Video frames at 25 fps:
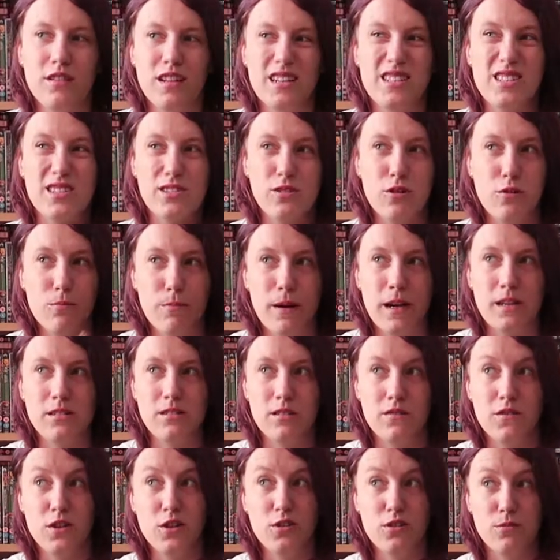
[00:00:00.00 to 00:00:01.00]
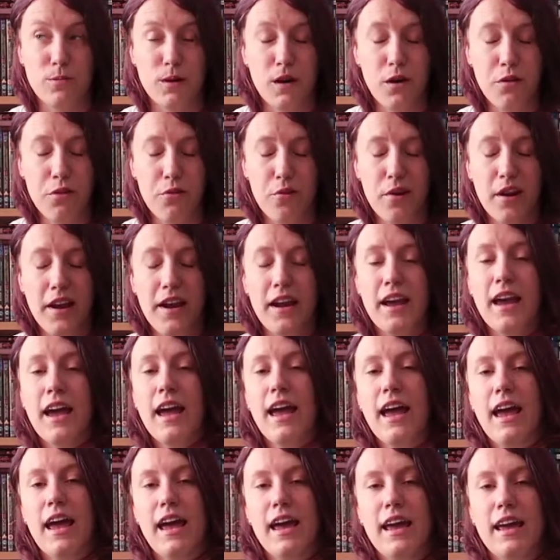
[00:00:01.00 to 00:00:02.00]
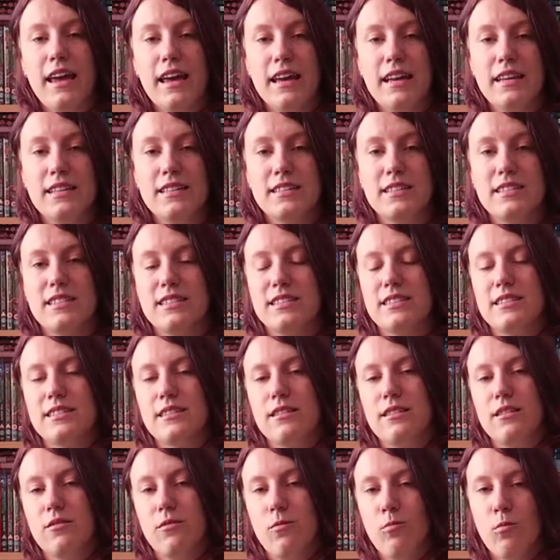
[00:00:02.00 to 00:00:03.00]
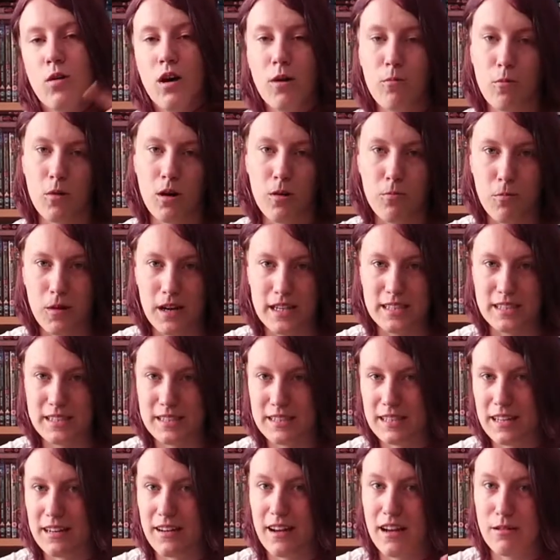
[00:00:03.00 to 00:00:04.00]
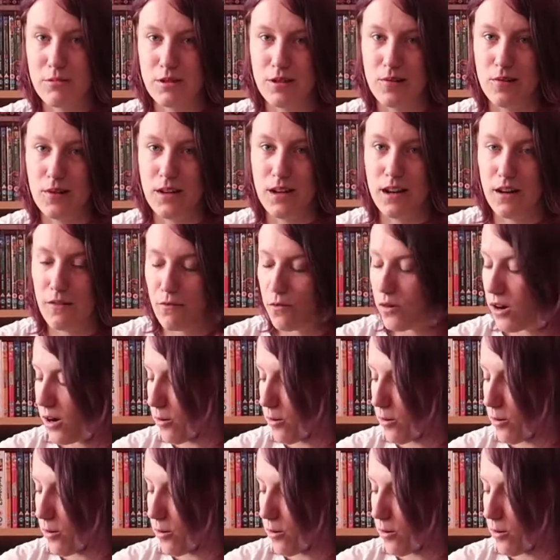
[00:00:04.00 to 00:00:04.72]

that's not Back to the Future Part 3 is Wild Wild West. I absolutely love